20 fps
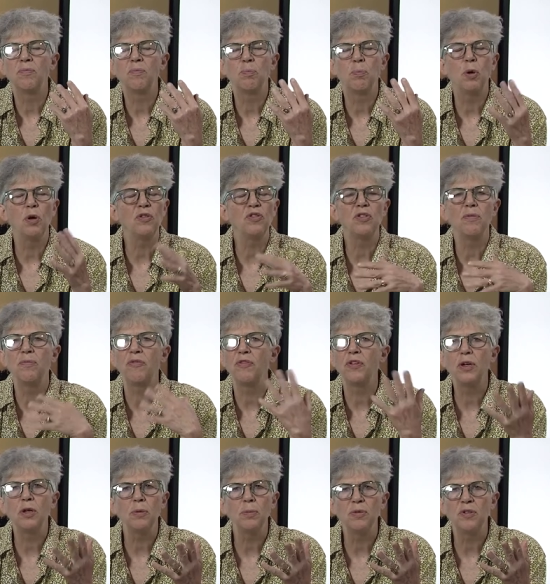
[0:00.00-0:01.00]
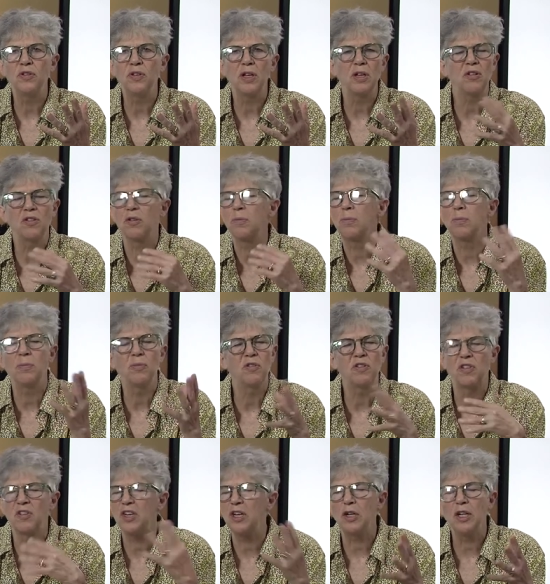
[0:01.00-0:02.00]
pull some films, eh, some
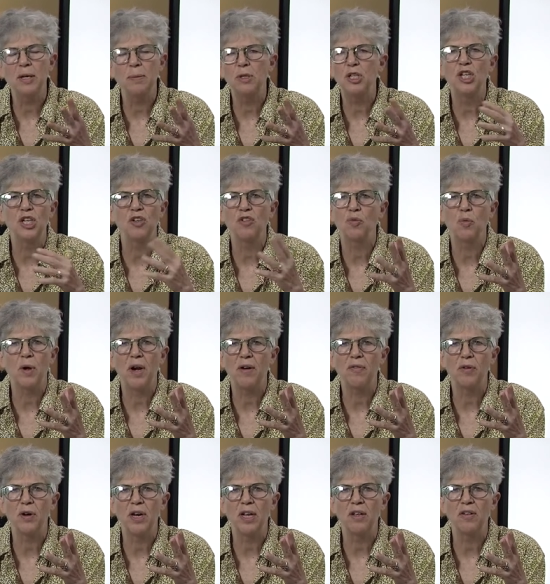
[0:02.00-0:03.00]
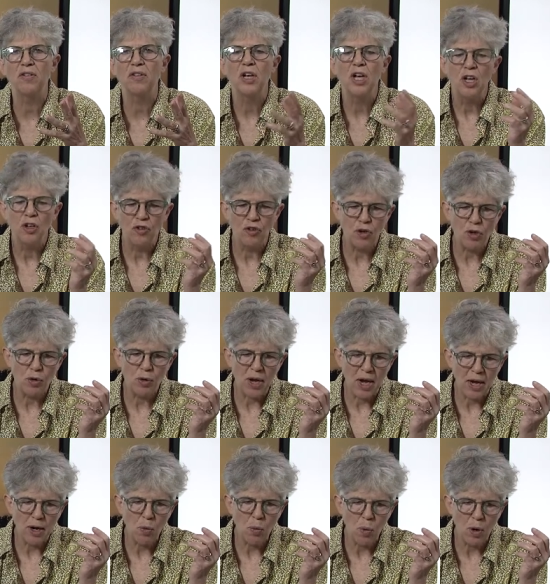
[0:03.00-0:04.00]
still images, whatever it is. So you
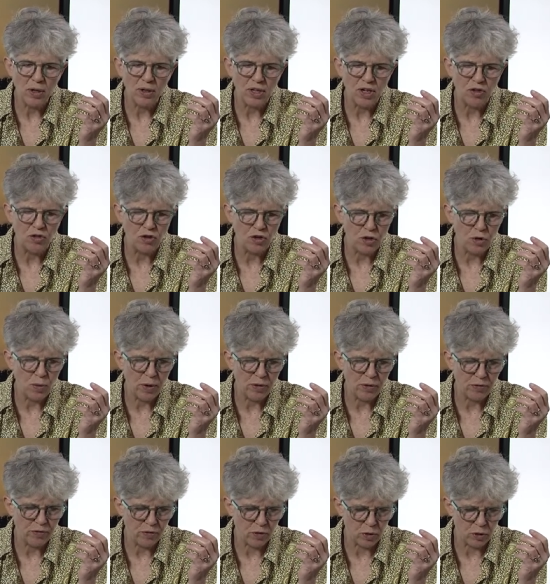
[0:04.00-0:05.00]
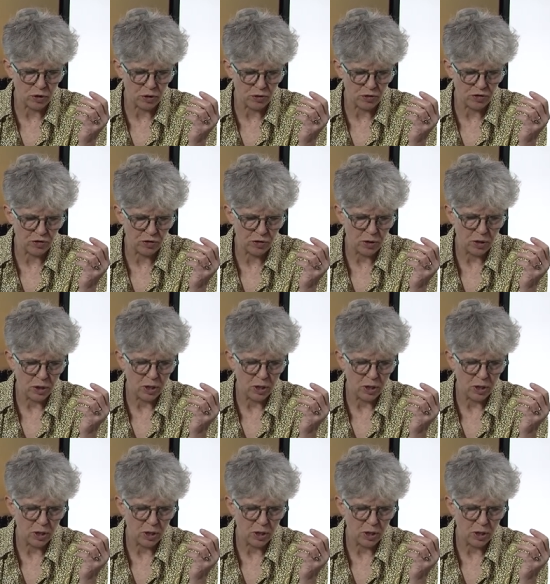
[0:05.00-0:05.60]
kind of want these two other folders.